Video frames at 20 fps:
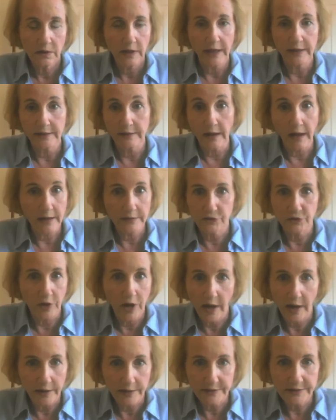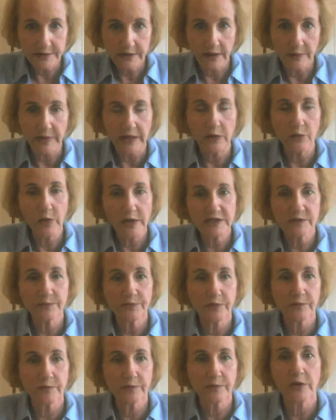and not drugs, I mean, it
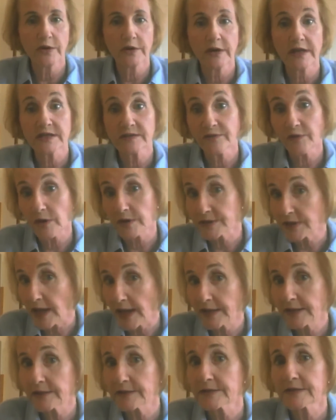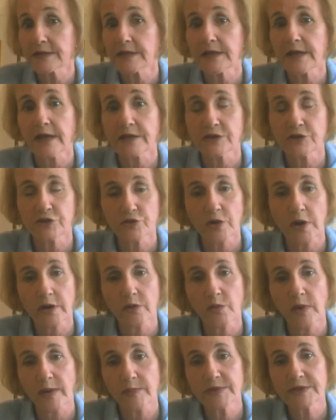wasn't promoted, as far as I can see, as a
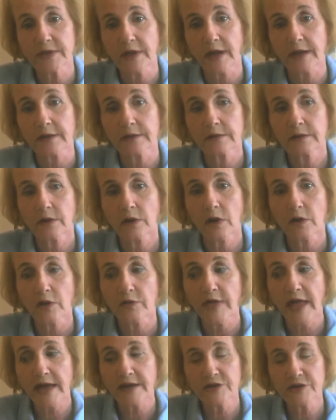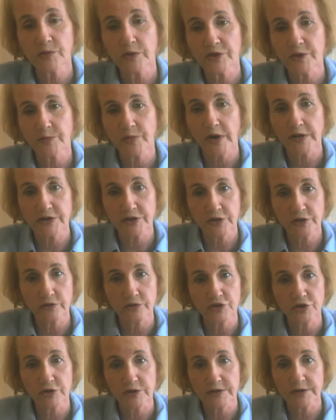drug website, although that is what the
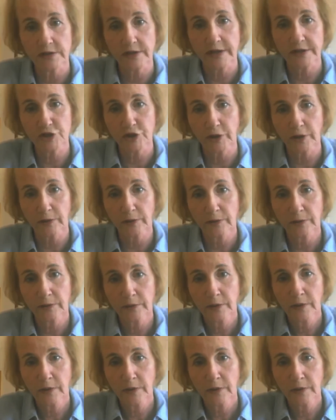prosecution is alleging.